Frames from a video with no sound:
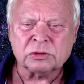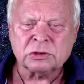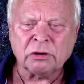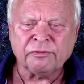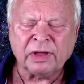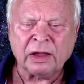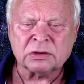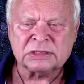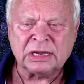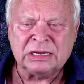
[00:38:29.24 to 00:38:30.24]
first coffee
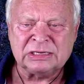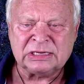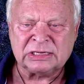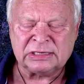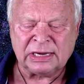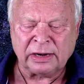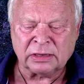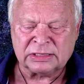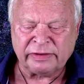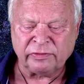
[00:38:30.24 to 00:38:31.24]
house in
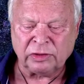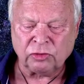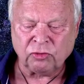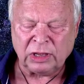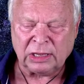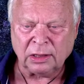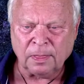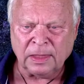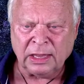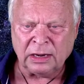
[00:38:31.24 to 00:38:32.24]
sixteen seventy-three
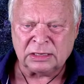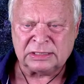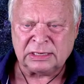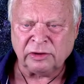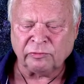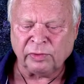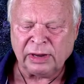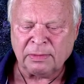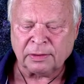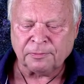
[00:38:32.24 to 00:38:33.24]
in the city of
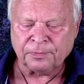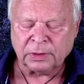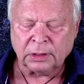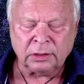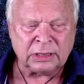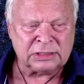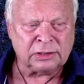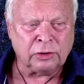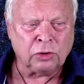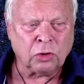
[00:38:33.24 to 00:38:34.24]
Bremen. That's
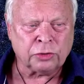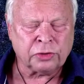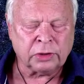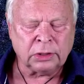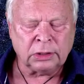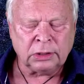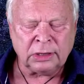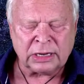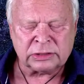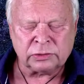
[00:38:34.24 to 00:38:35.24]
in the north,
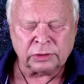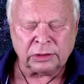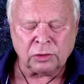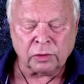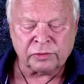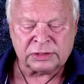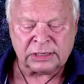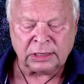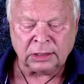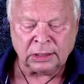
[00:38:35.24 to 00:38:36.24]
next to the North
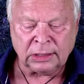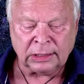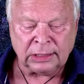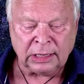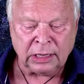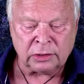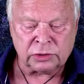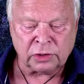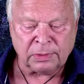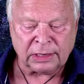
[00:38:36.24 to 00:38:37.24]
Sea
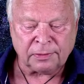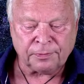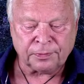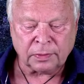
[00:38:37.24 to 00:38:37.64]
in Germany.